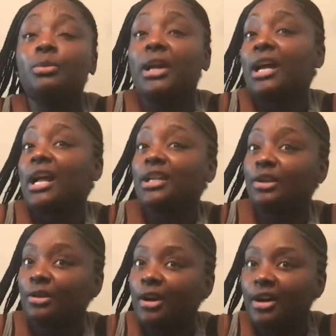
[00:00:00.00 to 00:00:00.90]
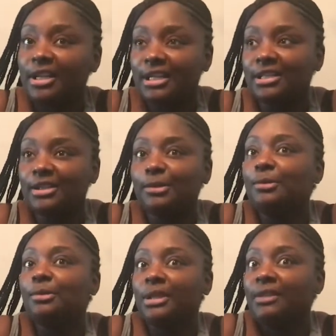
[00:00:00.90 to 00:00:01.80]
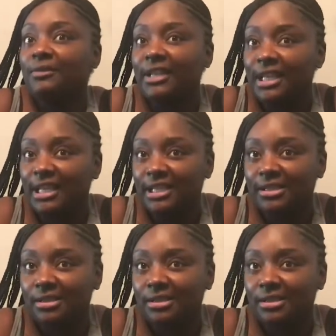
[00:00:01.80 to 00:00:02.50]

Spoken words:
way I got to her is to leave the kids.